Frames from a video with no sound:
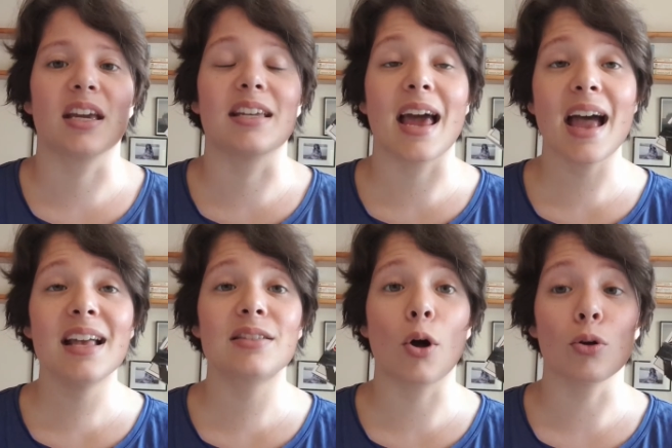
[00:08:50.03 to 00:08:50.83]
it
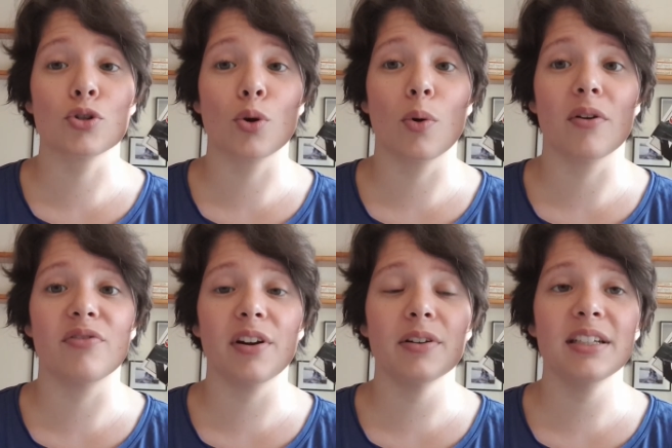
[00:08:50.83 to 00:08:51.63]
has also a
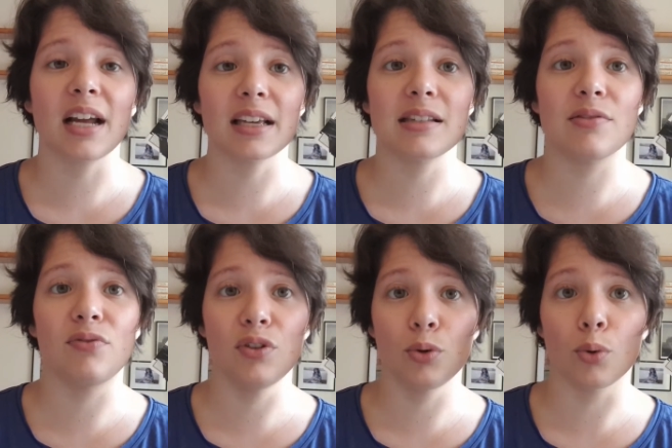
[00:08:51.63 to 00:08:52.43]
very nice
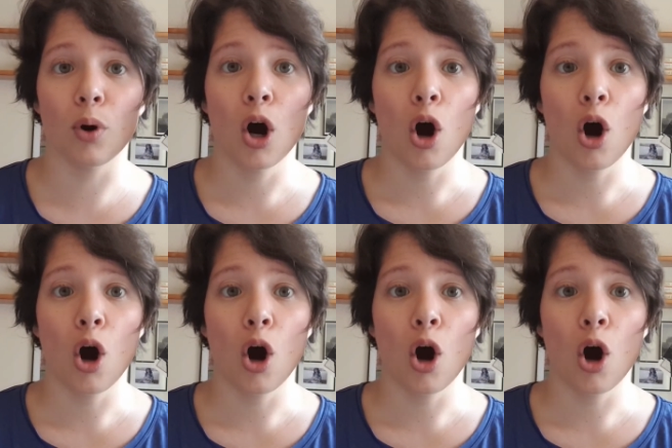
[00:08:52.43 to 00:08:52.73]
view